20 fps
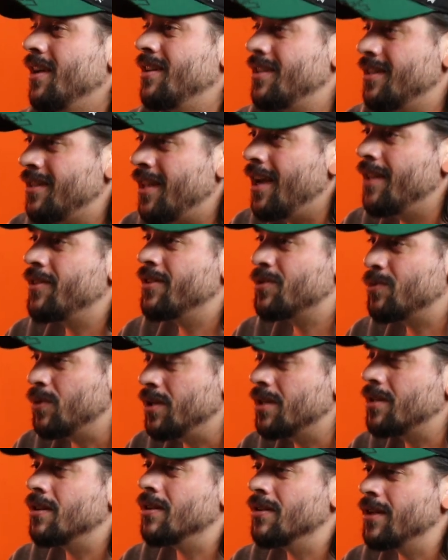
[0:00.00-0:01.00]
mean, I did that
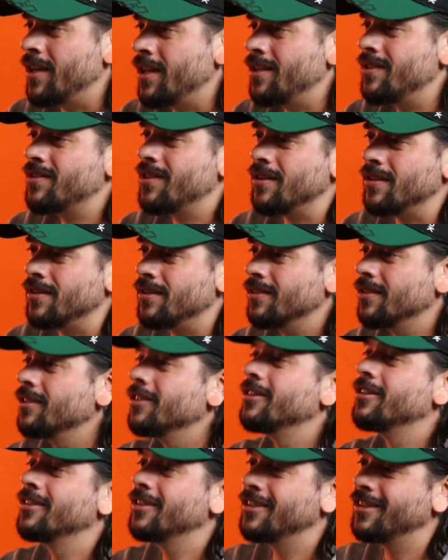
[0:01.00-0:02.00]
this week already.
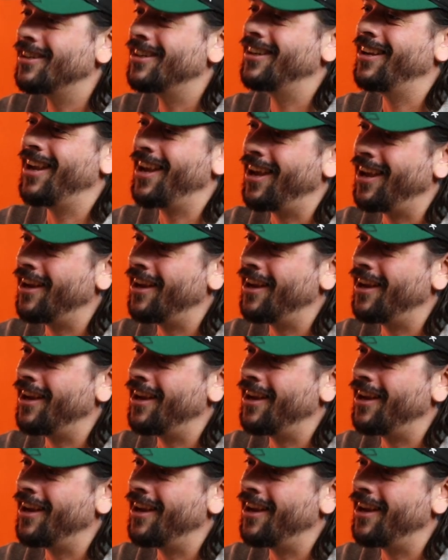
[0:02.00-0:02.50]
So nice.